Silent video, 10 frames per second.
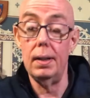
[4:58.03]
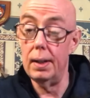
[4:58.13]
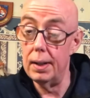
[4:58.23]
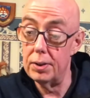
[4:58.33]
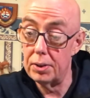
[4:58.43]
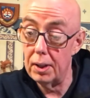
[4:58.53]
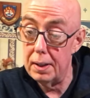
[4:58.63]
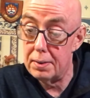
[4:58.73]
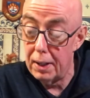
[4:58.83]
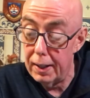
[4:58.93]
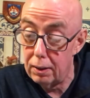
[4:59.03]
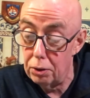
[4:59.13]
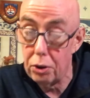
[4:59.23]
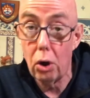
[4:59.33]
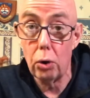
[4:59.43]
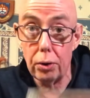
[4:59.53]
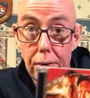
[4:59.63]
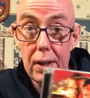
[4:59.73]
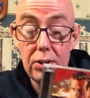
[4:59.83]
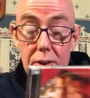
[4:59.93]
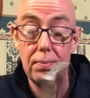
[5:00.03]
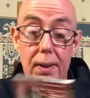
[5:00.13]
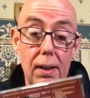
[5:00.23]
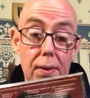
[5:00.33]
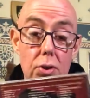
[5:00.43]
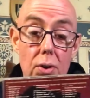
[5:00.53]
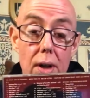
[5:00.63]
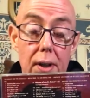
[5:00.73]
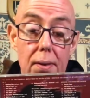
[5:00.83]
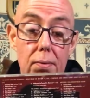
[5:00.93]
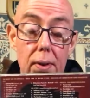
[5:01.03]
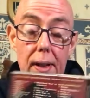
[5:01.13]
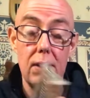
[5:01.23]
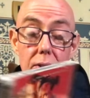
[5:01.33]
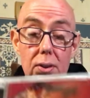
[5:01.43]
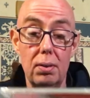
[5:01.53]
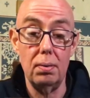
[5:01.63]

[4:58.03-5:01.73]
is entitled on this kind of Intrada release,